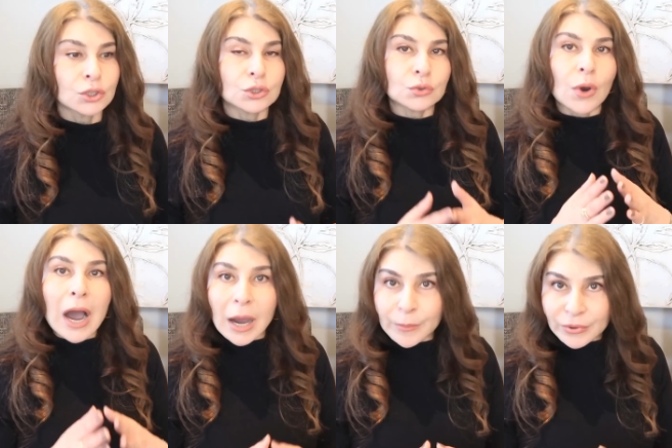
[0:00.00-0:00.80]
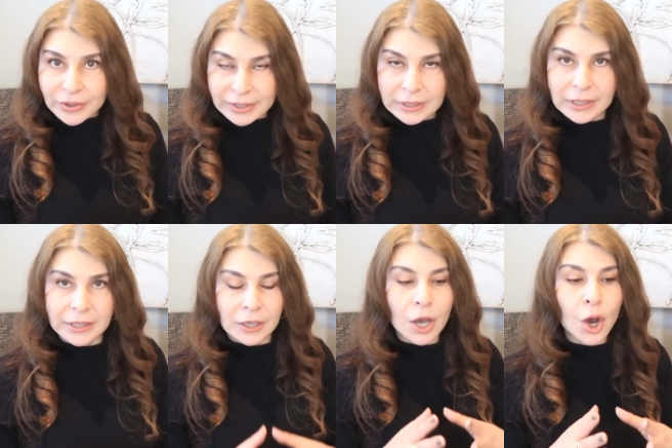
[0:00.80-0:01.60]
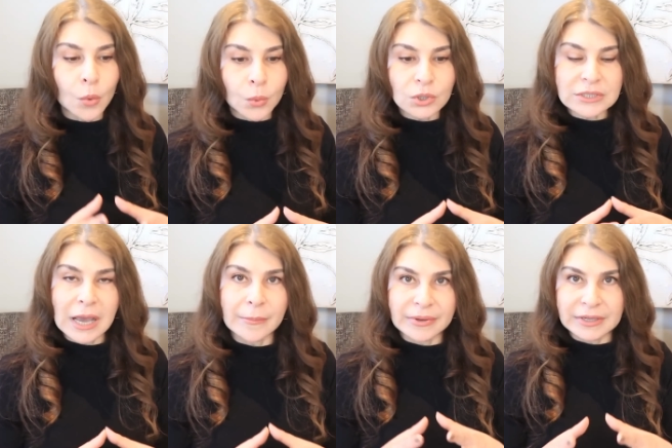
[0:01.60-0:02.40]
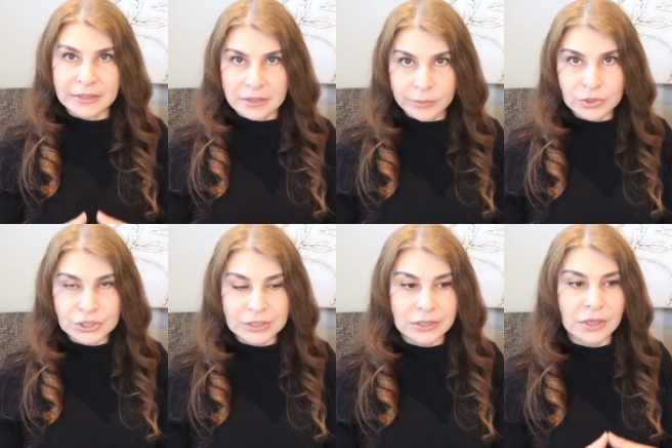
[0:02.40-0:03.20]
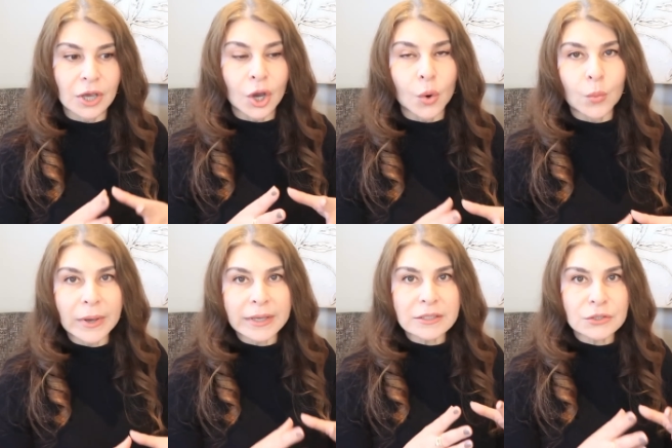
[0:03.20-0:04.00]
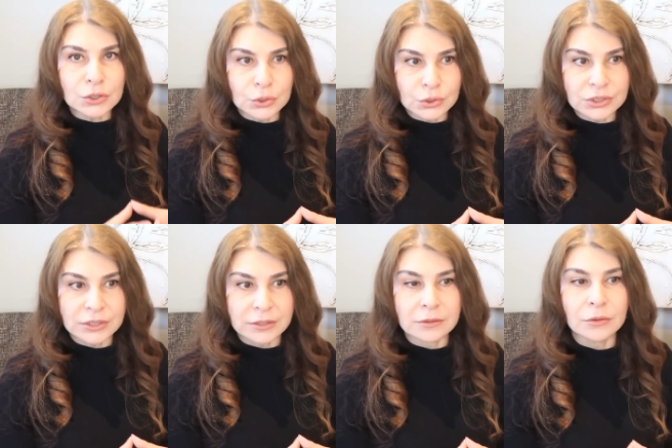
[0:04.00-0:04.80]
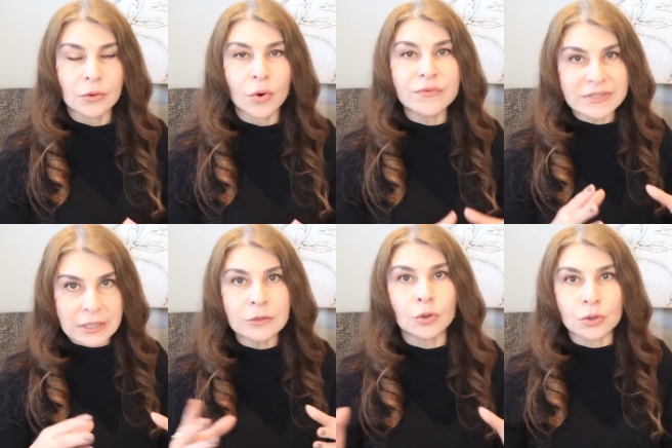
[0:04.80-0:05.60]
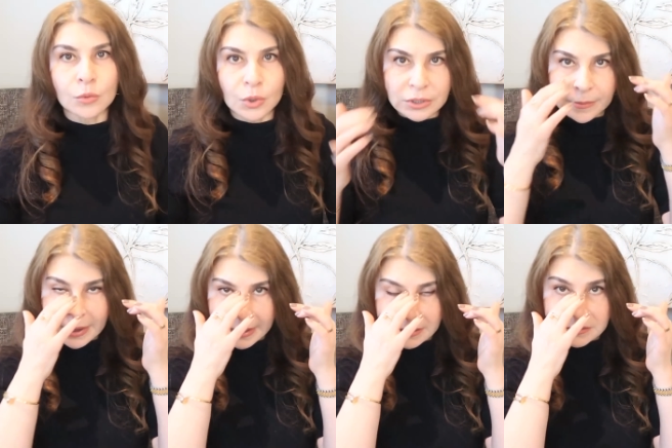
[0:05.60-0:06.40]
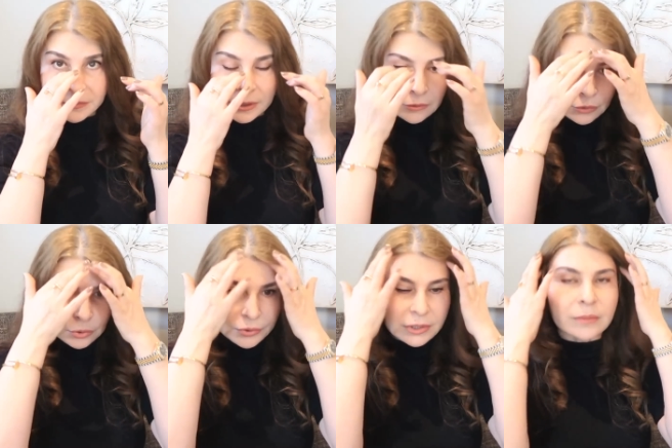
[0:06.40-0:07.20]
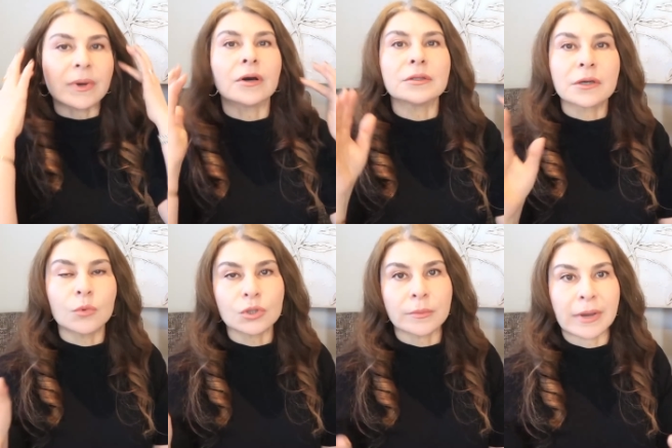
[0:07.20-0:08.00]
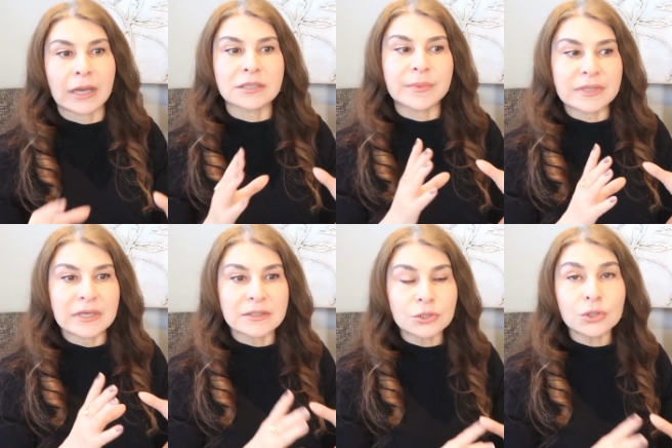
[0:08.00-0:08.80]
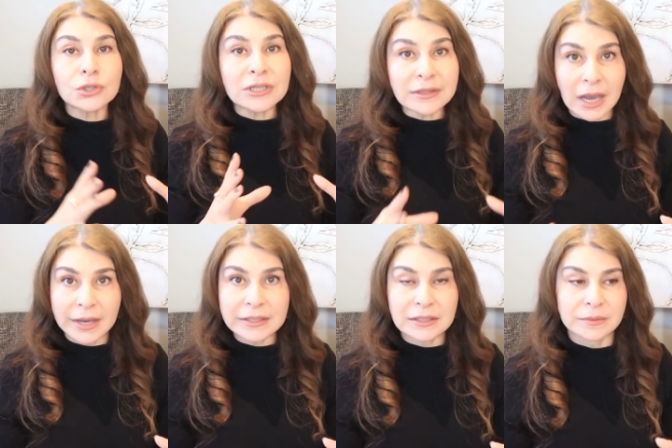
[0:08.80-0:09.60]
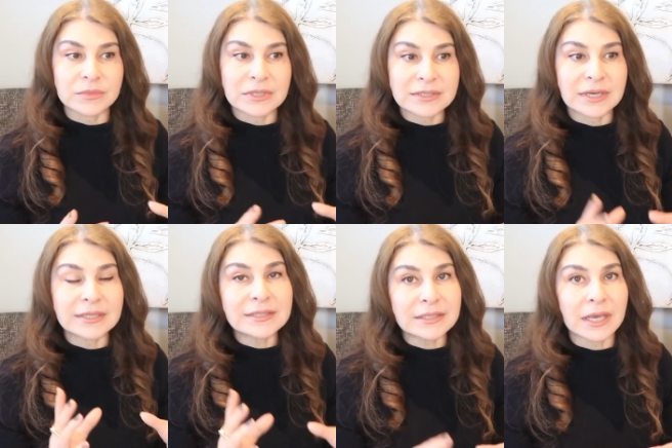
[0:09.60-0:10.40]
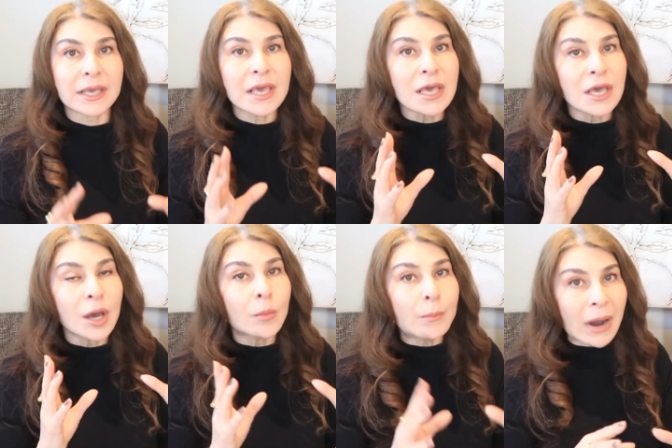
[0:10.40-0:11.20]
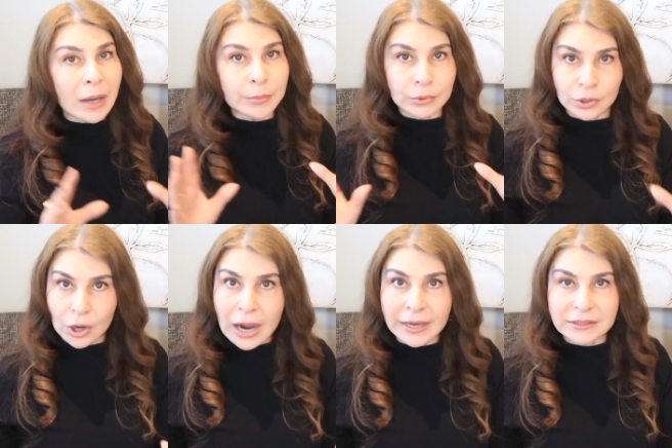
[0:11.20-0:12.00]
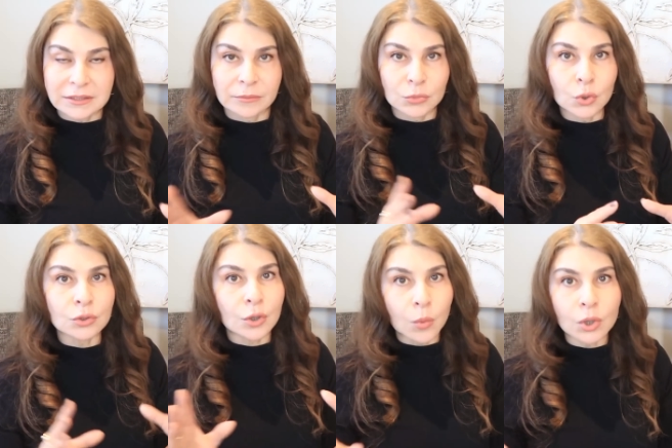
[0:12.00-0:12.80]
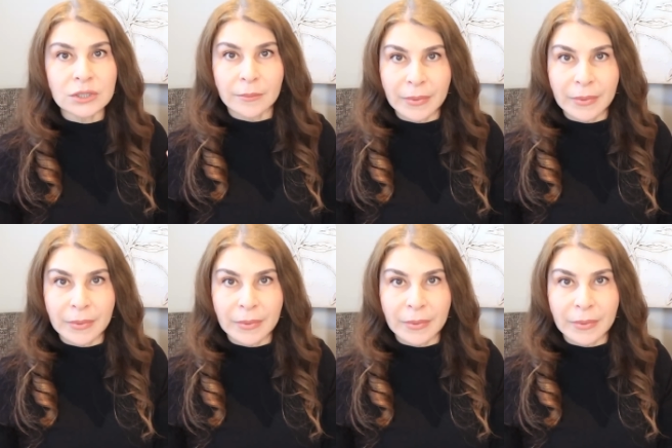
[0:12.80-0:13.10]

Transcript: So apparently what's happening at the boutique, when certain, obviously non-quarter bags, we are not talking about the quarter bags, but certain items that say popular item, non-quarter